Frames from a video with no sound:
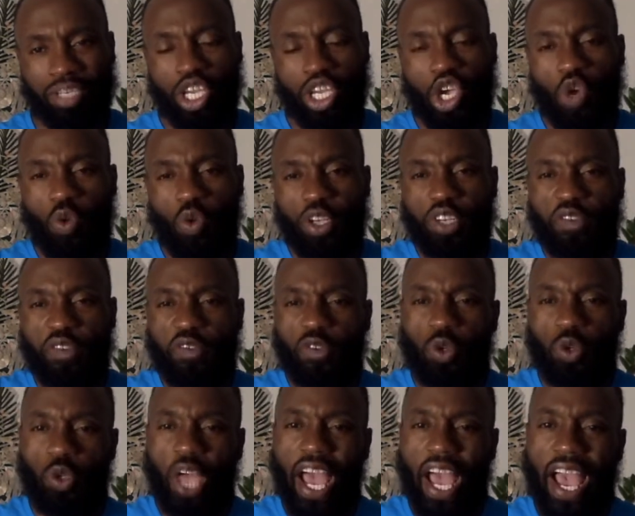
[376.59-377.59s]
When you feel
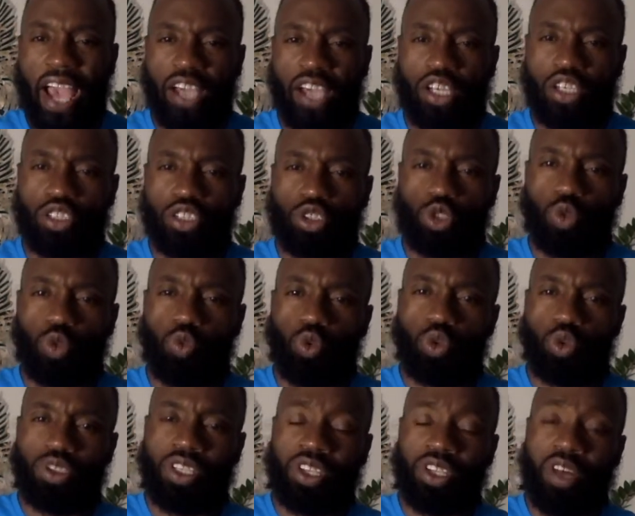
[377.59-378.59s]
that anger towards
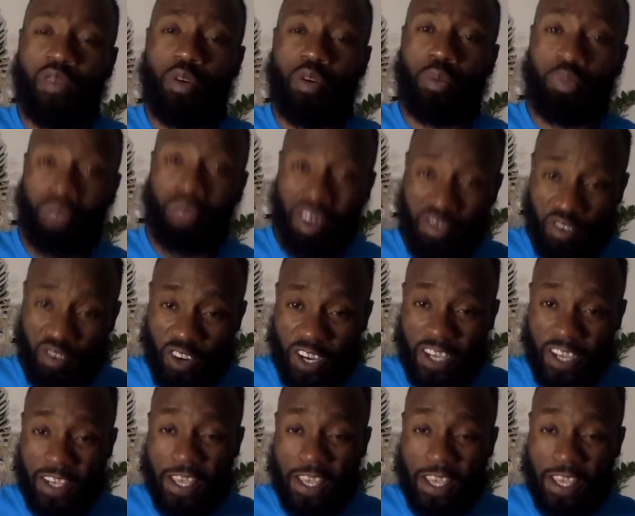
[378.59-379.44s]
another brother,